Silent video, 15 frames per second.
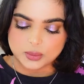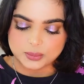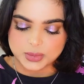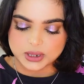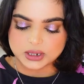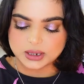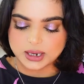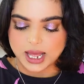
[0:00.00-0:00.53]

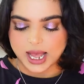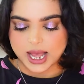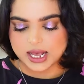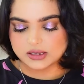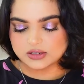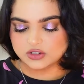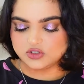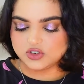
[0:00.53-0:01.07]
Middle
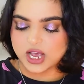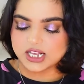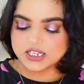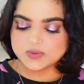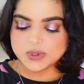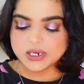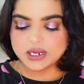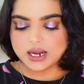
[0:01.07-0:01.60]
has
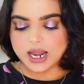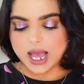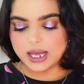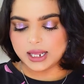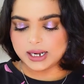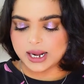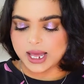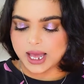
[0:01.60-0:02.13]
jasmine
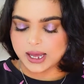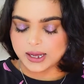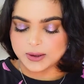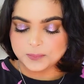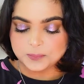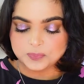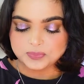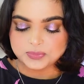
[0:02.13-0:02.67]
ylang
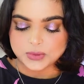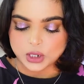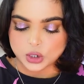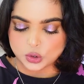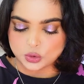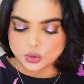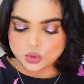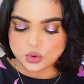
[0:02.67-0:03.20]
ylang.
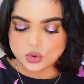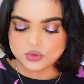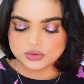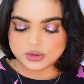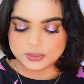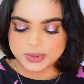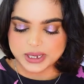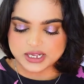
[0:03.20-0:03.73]

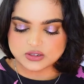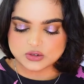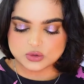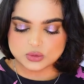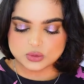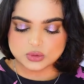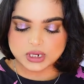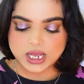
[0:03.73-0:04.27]
Clove base
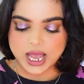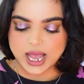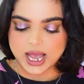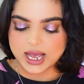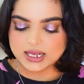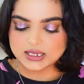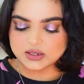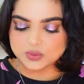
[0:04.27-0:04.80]
note
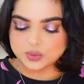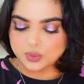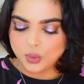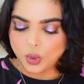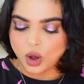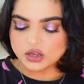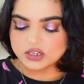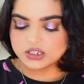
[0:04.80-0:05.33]
has
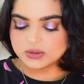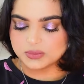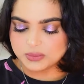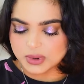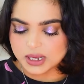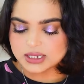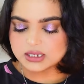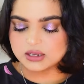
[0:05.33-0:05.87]
moss,
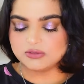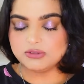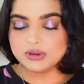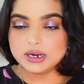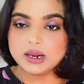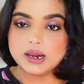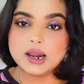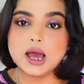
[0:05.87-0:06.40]
musk,
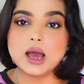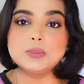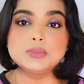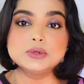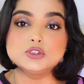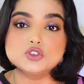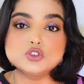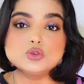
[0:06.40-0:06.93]
vanilla,
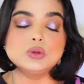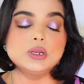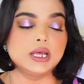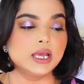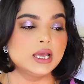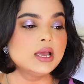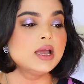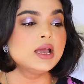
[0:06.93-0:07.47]

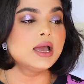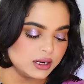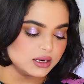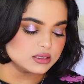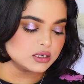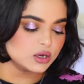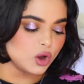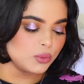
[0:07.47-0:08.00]
patchouli. It
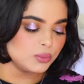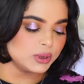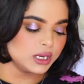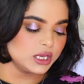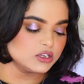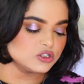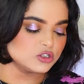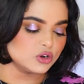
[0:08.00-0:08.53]
is a
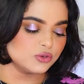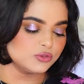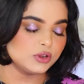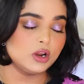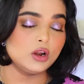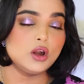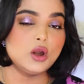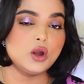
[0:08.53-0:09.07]
combination of a
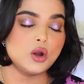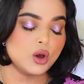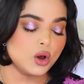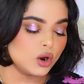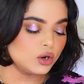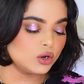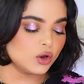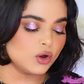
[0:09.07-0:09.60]

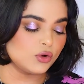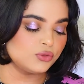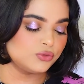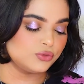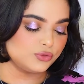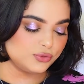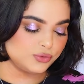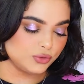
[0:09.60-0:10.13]
lot of
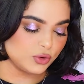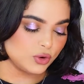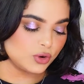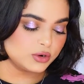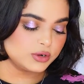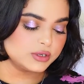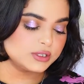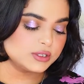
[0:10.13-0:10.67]

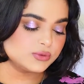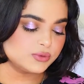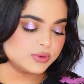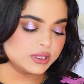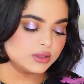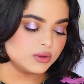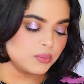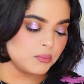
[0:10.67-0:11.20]
florals
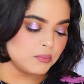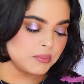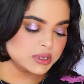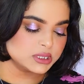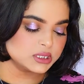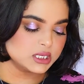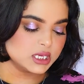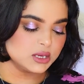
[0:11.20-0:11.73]
with
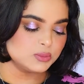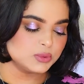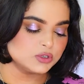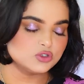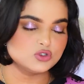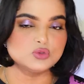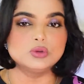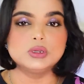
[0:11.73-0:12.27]
musky,
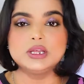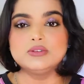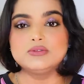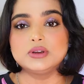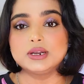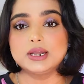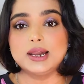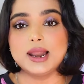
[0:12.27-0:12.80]
patchouli,
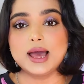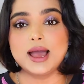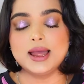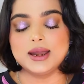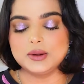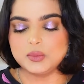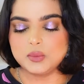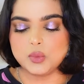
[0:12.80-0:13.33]
vanilla,
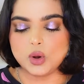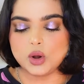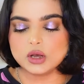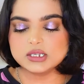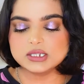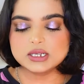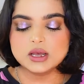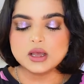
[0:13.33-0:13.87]
and
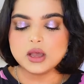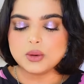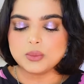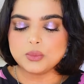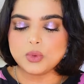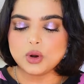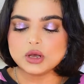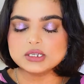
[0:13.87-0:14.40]
moss.
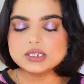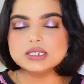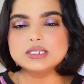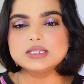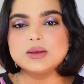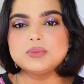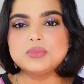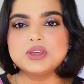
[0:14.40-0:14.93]
Moss is
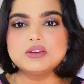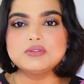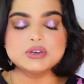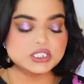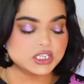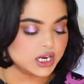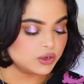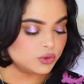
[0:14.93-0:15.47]
something
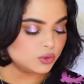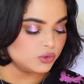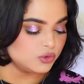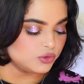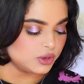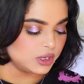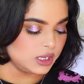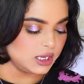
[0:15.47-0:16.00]
which I
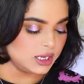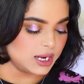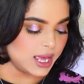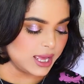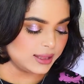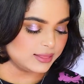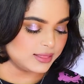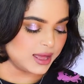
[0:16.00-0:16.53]
don't really
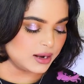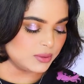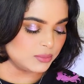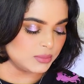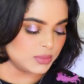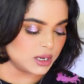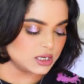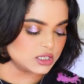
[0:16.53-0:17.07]
like that
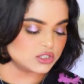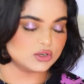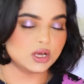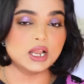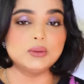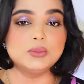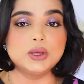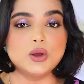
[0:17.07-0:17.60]
much,
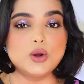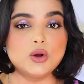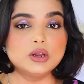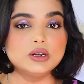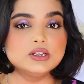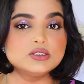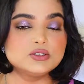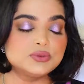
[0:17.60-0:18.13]
I'll be
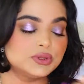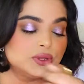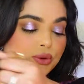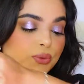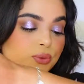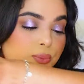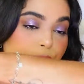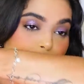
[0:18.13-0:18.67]
honest with
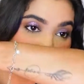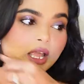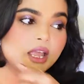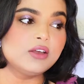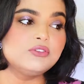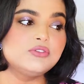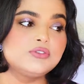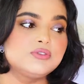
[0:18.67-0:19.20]
you.
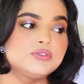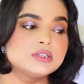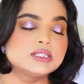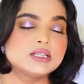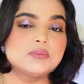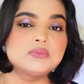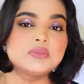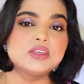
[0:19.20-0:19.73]
If
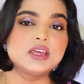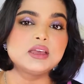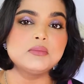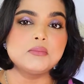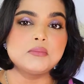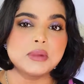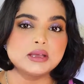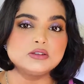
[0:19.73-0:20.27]

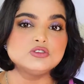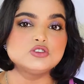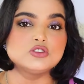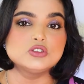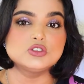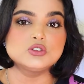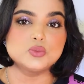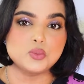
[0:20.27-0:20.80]
something
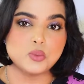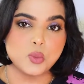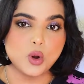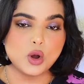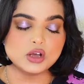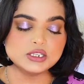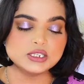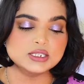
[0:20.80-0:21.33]
mentions
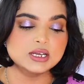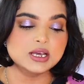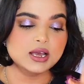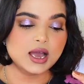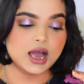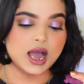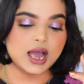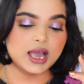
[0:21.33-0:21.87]
moss,
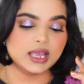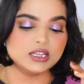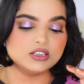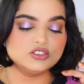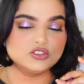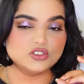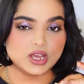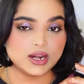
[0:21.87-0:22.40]
I
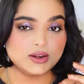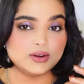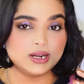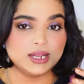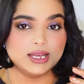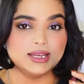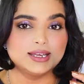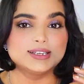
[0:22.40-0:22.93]

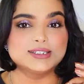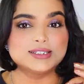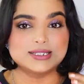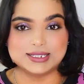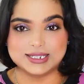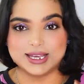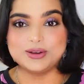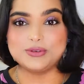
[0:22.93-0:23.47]
generally
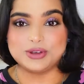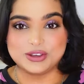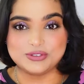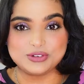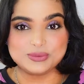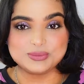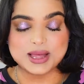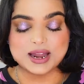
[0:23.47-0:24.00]
stay away
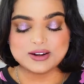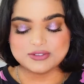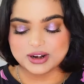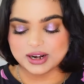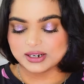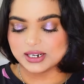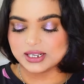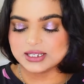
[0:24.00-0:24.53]
from that
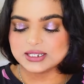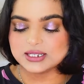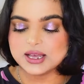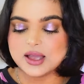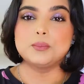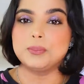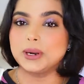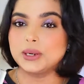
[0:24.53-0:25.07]
fragrance.
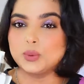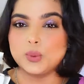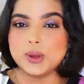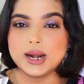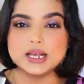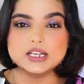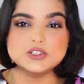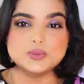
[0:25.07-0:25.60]
But
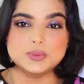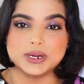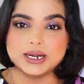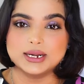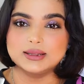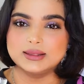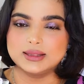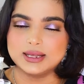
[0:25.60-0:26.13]
when I
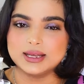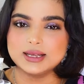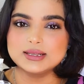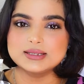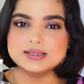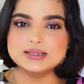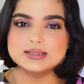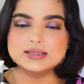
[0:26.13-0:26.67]
sprayed
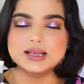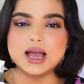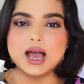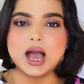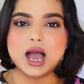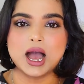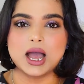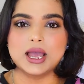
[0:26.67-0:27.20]
this,
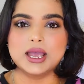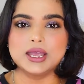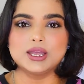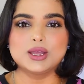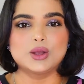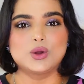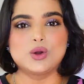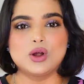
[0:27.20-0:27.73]

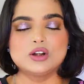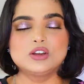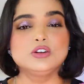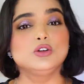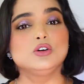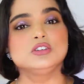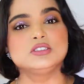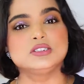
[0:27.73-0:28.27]
I got
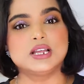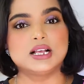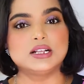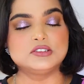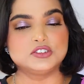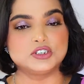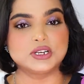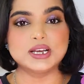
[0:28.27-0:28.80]

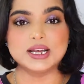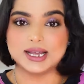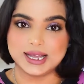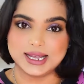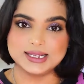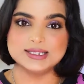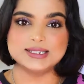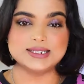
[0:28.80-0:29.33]
nostalgic
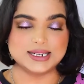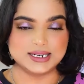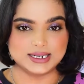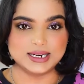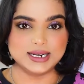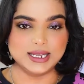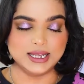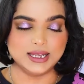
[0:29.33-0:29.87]

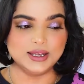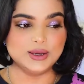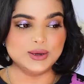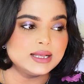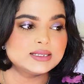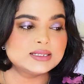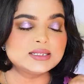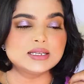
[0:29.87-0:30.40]
instantly.
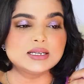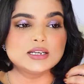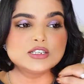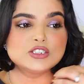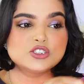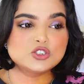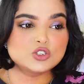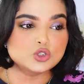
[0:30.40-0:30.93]
It's a
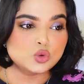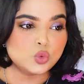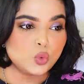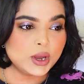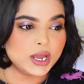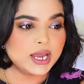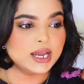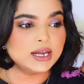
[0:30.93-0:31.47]

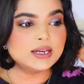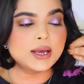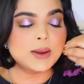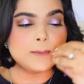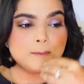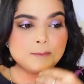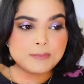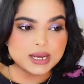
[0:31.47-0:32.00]
sweet,
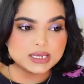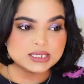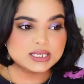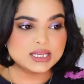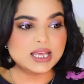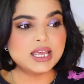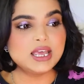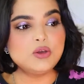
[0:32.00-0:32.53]

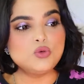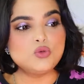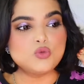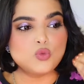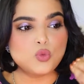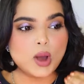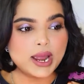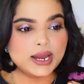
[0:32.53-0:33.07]
musky,
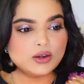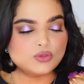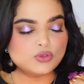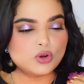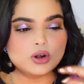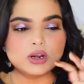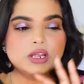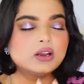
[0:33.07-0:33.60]
white
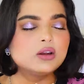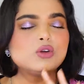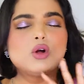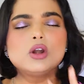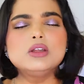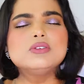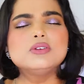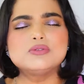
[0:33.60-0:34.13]
floral,
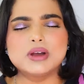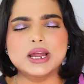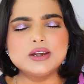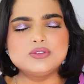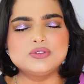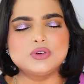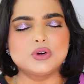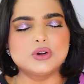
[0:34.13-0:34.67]
not even white
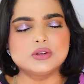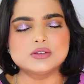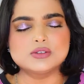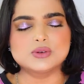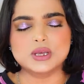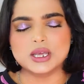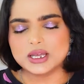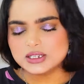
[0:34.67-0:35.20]
florals,
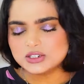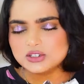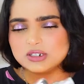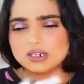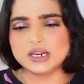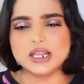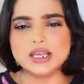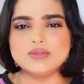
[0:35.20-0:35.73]
okay?
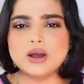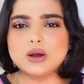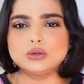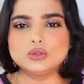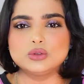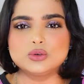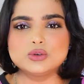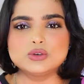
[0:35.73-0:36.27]
Just leave
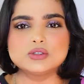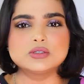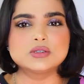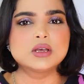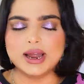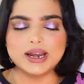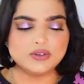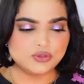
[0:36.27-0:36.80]
out those
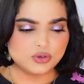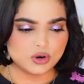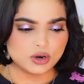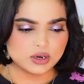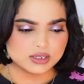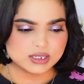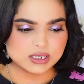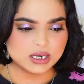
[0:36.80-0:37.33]
white
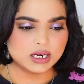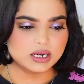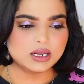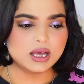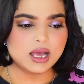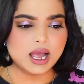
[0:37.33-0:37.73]
florals in it.